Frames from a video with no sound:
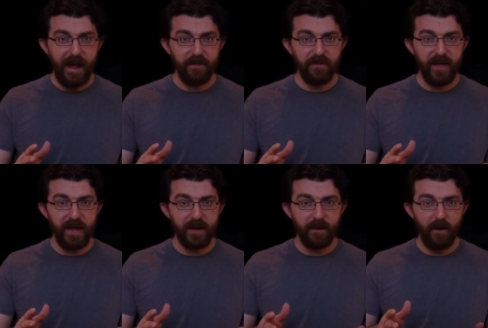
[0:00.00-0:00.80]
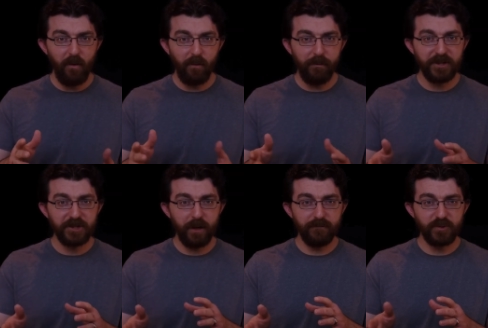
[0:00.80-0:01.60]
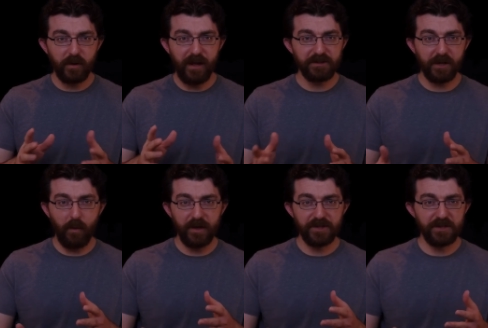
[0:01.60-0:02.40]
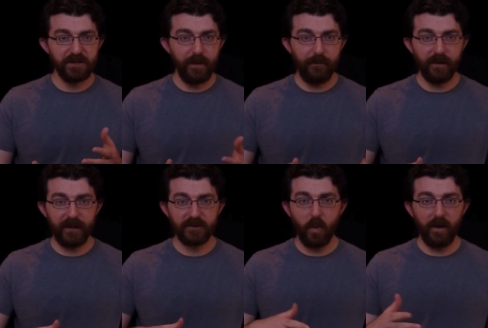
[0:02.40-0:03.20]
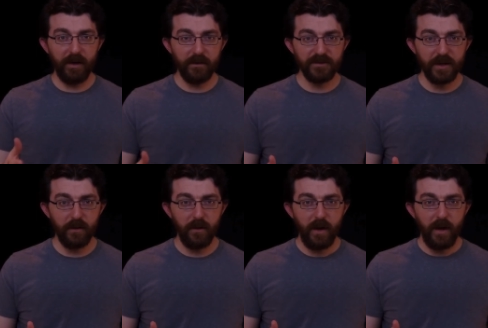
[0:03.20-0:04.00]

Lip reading: and then a whole bunch of short answer questions, maybe like 20 or so.